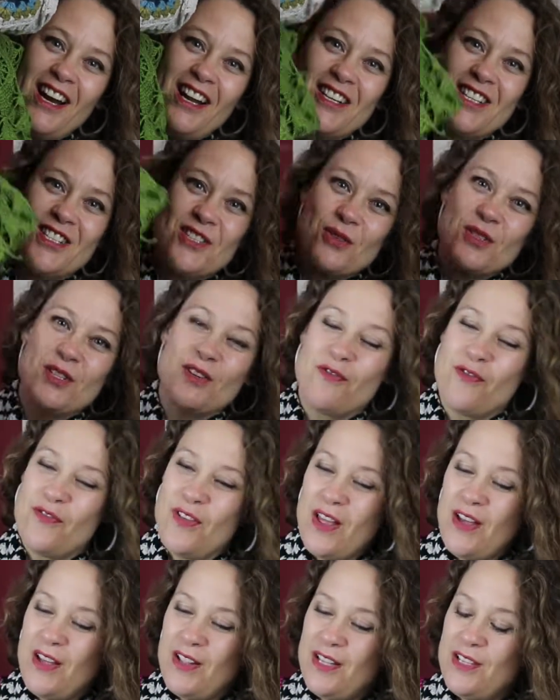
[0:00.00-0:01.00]
sort of
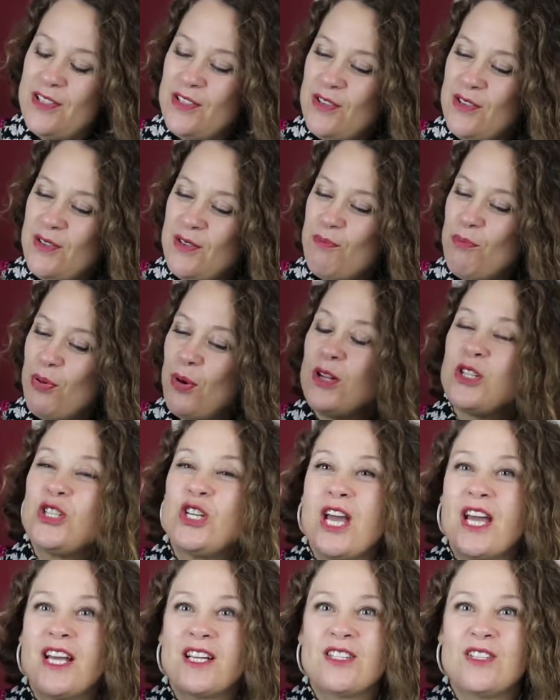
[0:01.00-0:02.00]

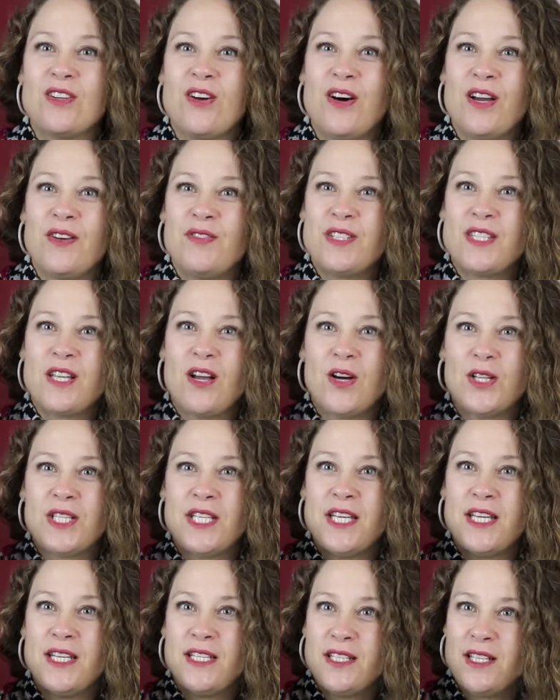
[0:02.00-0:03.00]
projects I've
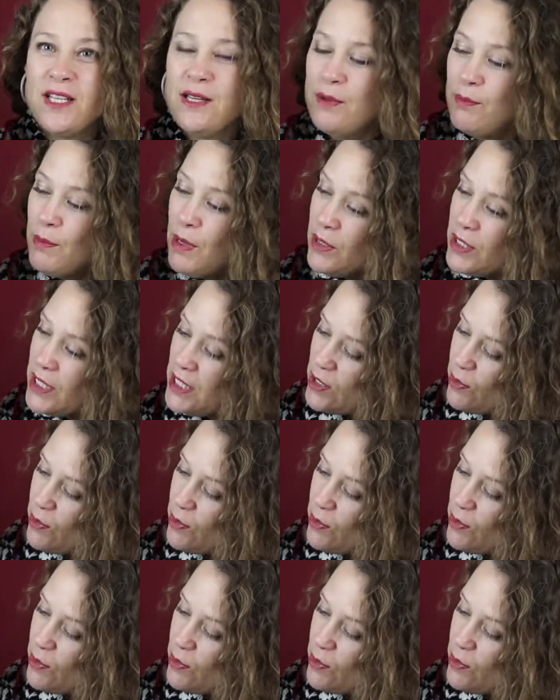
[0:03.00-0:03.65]
started, mostly